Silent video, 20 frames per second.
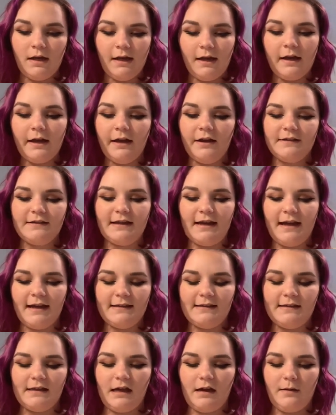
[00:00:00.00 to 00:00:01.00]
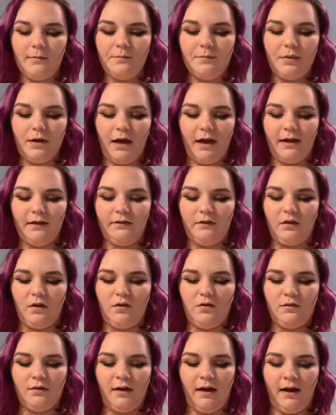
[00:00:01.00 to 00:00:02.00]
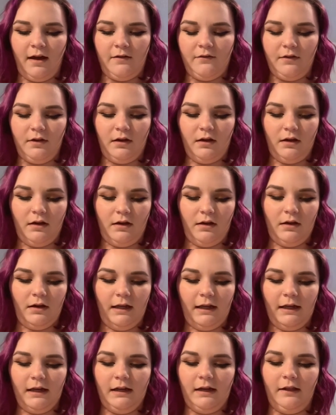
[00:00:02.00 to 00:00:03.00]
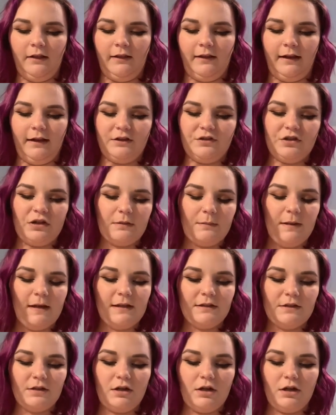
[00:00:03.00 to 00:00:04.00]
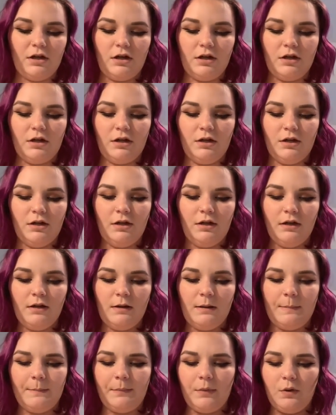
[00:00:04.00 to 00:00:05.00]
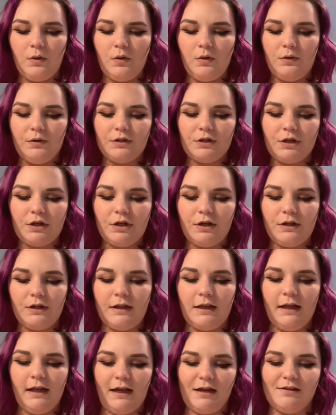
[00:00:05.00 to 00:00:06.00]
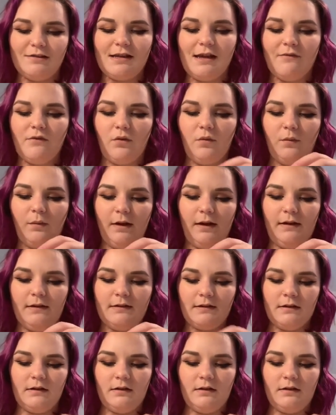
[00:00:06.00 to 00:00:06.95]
And as a heads up, I don't have an electric mixer bowl sort of thing. I just have a whisk.